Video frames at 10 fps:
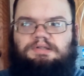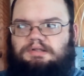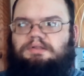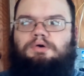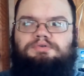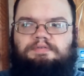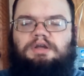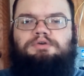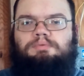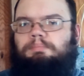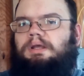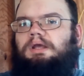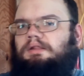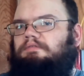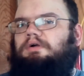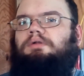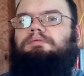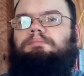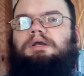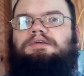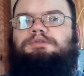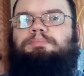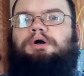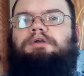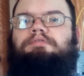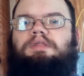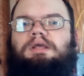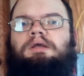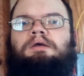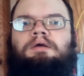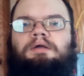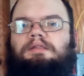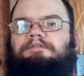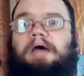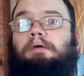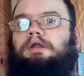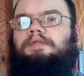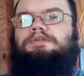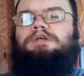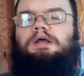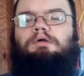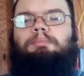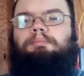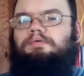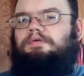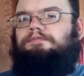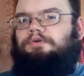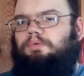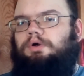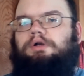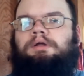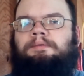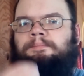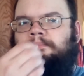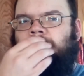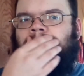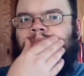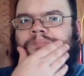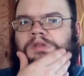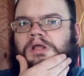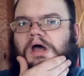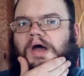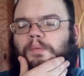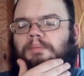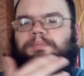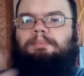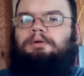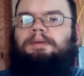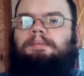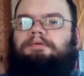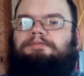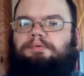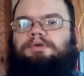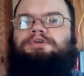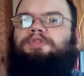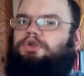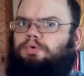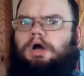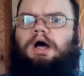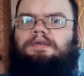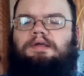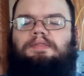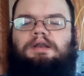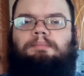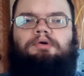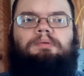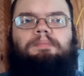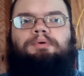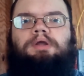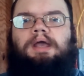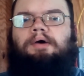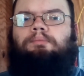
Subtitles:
those videos will be in the vault because it's part of the founding of the channel. But moving forward, I want people to be able to focus on the new content that I'm going to be putting out.